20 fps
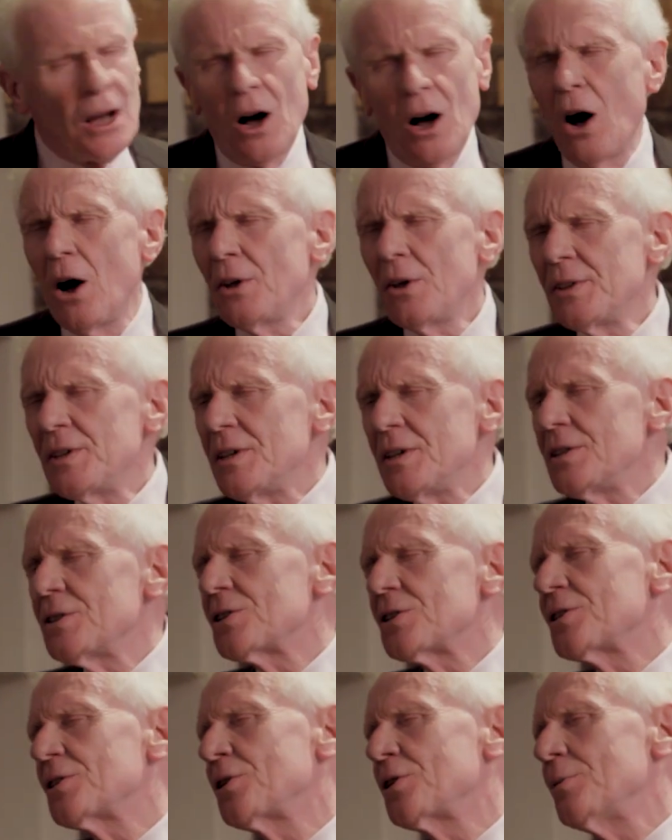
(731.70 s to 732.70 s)
Are
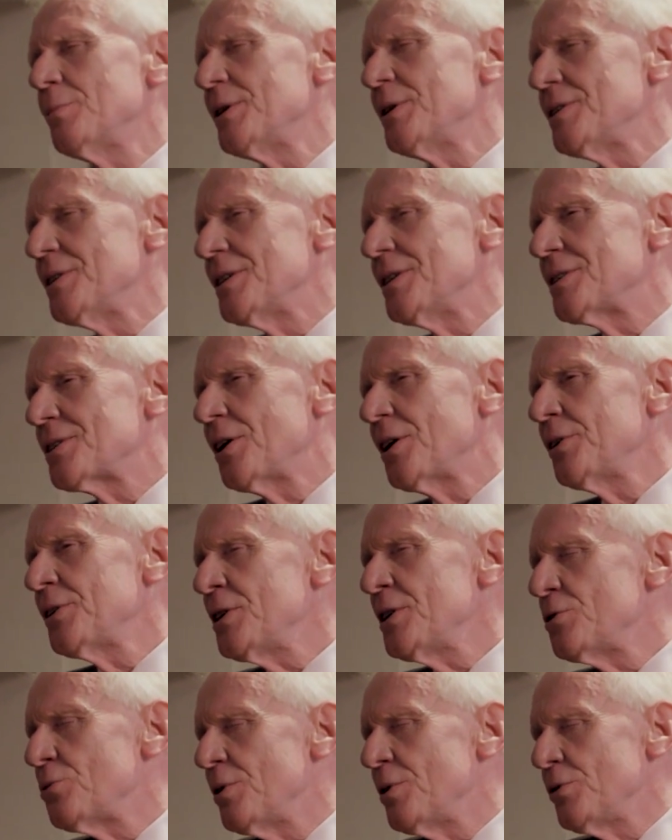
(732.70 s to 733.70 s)
these
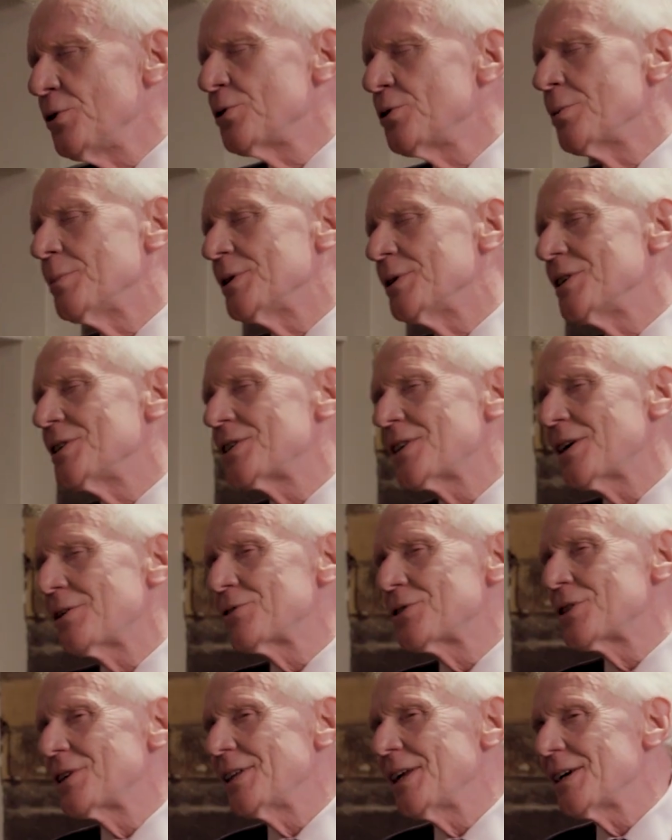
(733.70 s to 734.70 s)
review committees
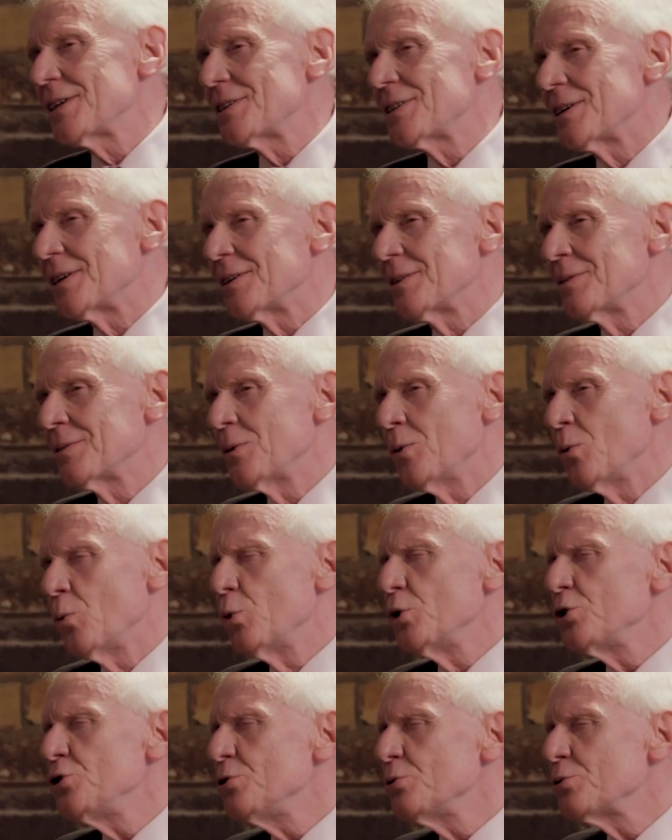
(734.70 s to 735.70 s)
self-selecting?
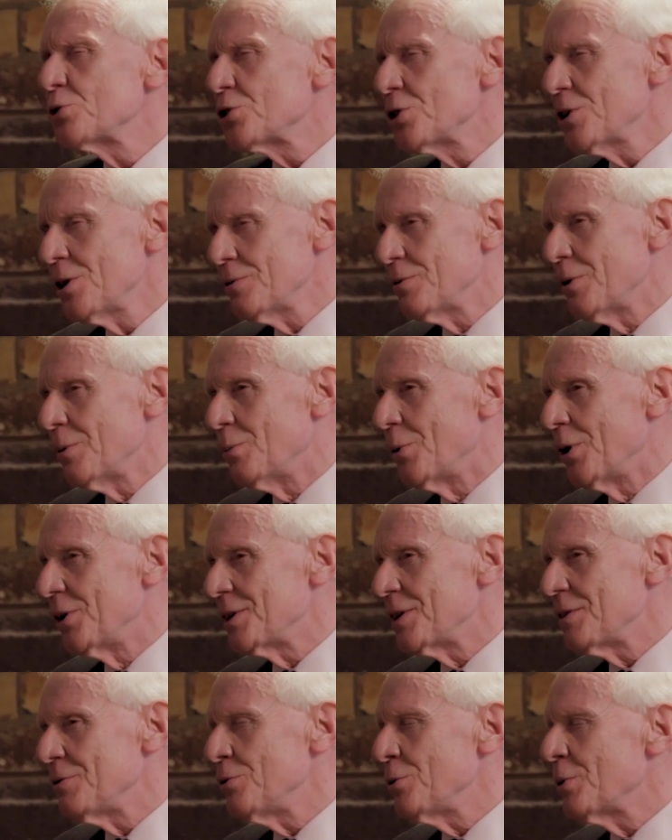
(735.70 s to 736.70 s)
Would you serve on
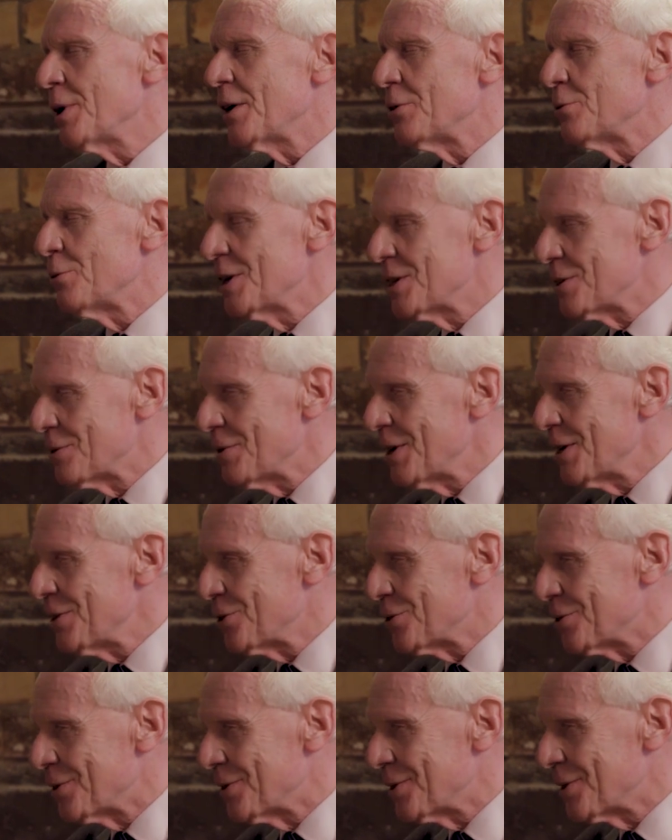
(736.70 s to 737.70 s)
one if you had
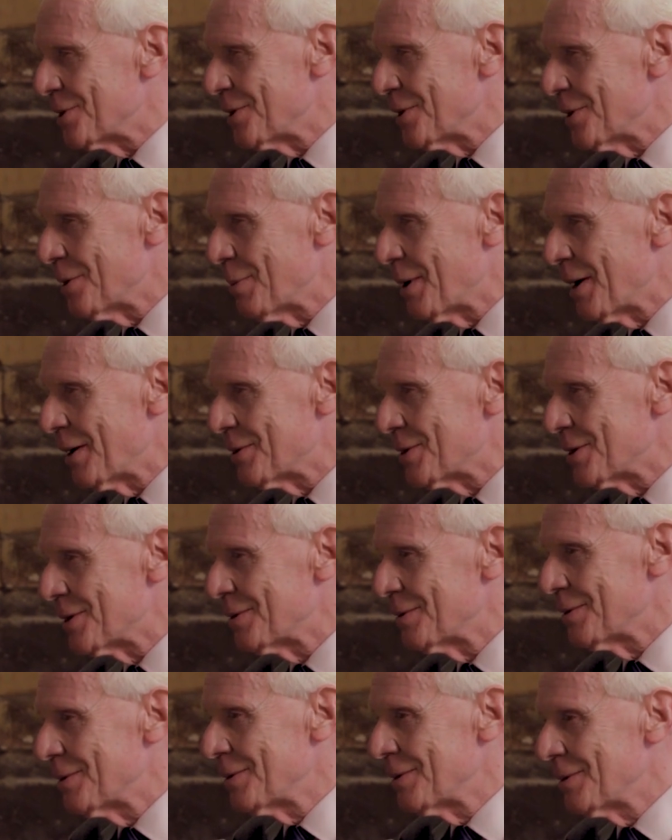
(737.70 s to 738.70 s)
reservations about
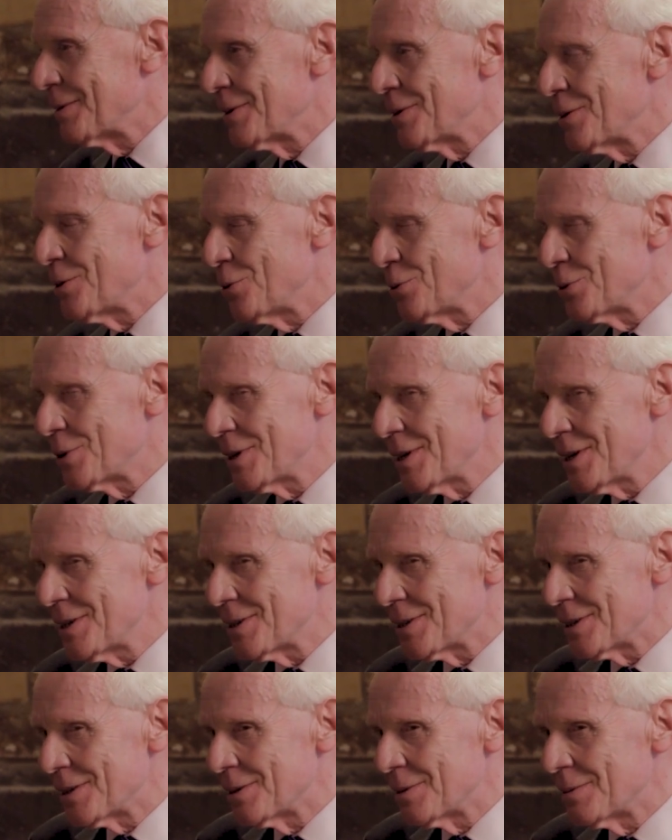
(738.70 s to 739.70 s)

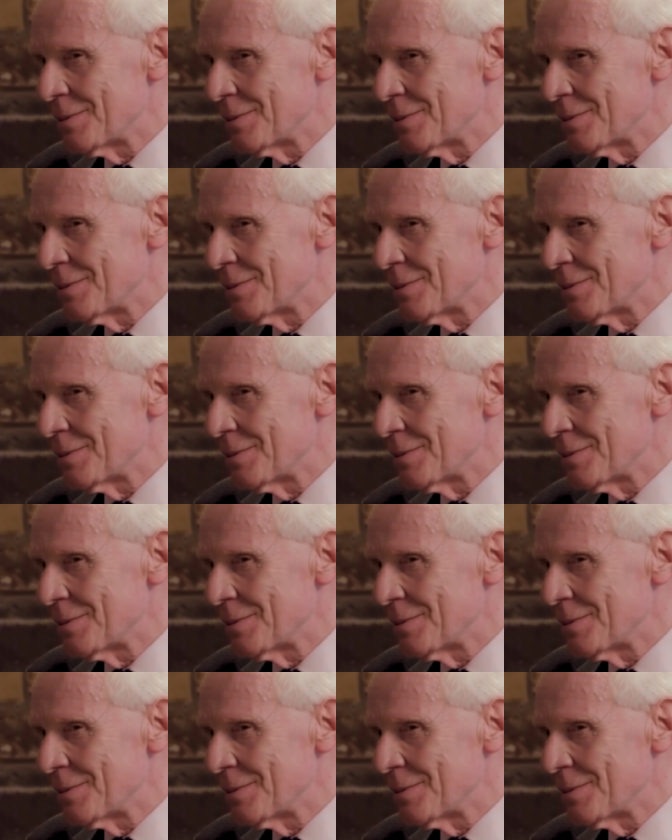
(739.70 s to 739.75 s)
euthanasia?